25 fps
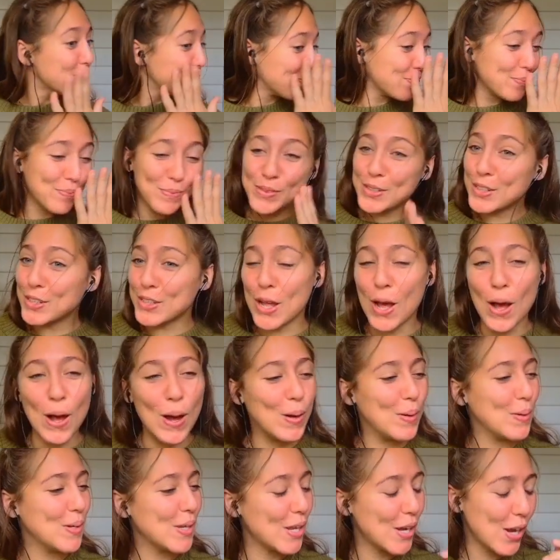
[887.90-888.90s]

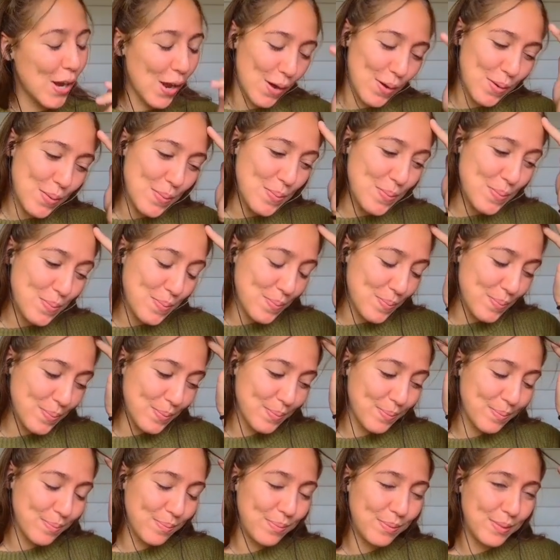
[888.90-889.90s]
So, you know,
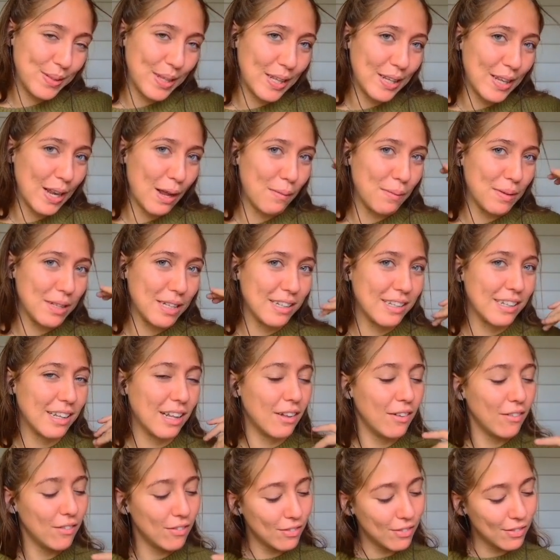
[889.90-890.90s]
get down with
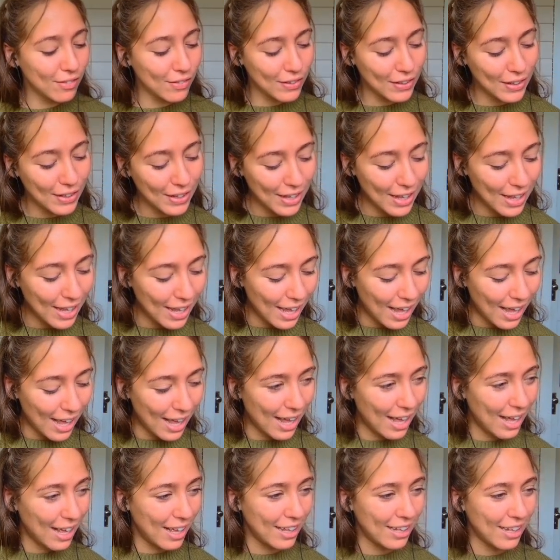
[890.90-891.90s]
yourself.
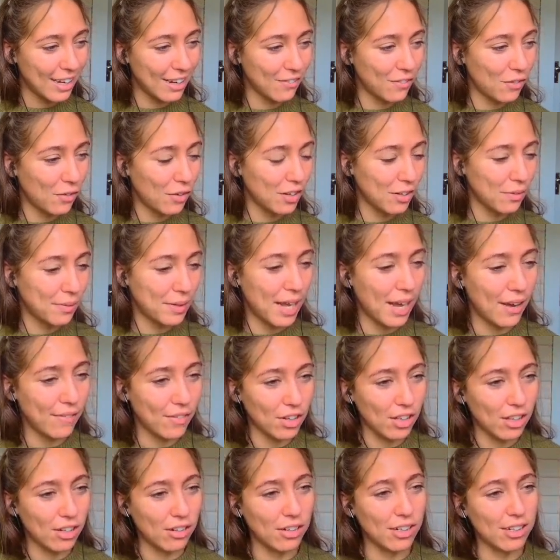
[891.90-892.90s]
And then, of course, we have
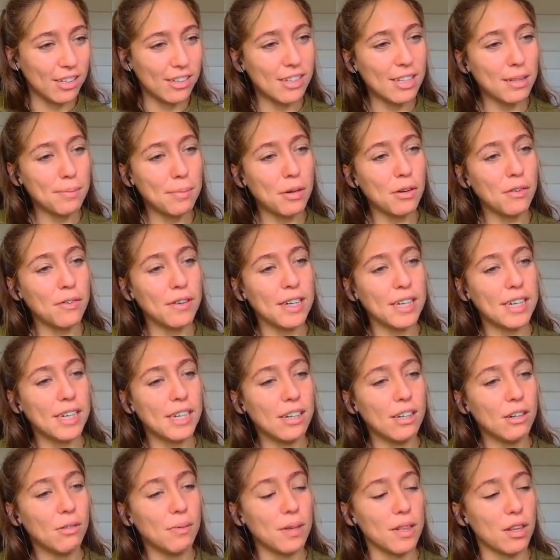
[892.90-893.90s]
our little gazebo right
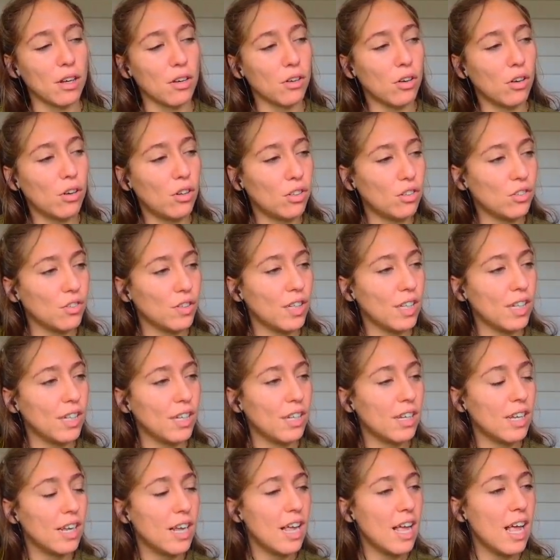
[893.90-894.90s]
here with our
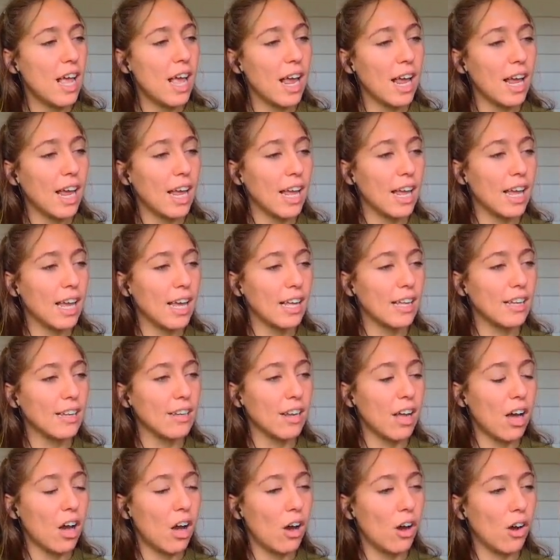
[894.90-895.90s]
cauldron.
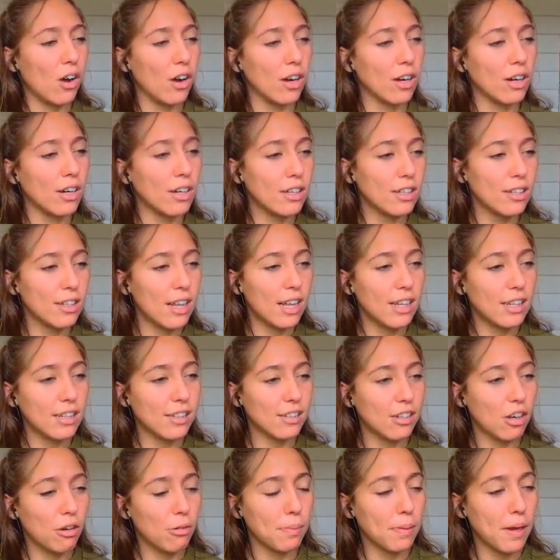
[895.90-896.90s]
and our
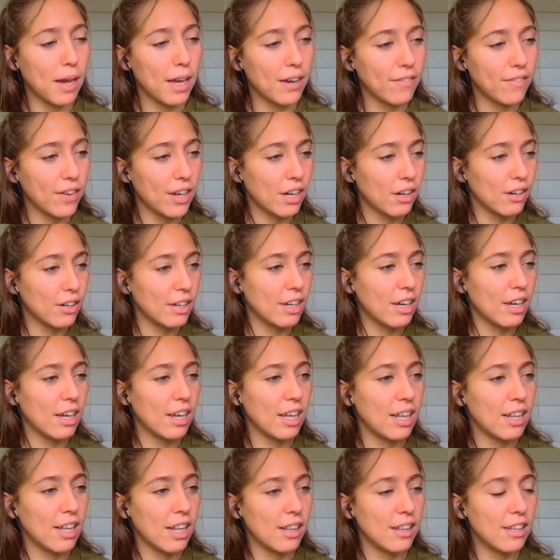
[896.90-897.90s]
telescope kind of area.
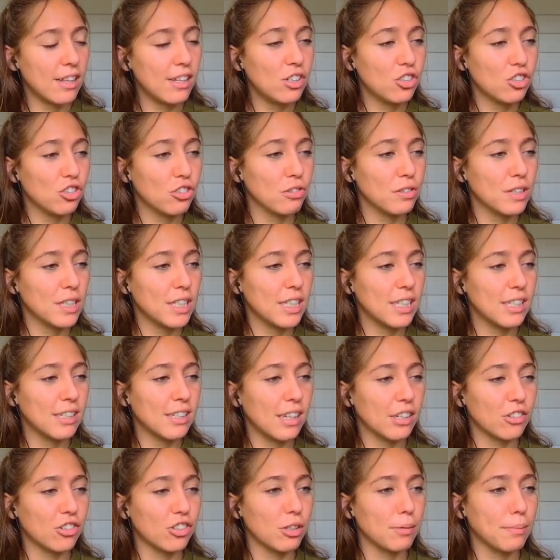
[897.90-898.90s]
And then this tree is
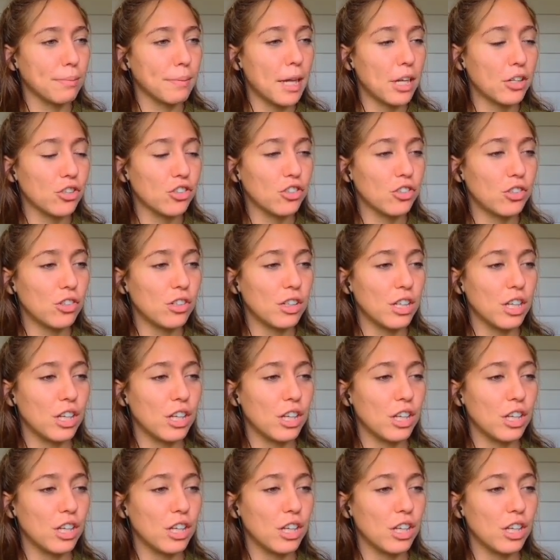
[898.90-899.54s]
actually magical.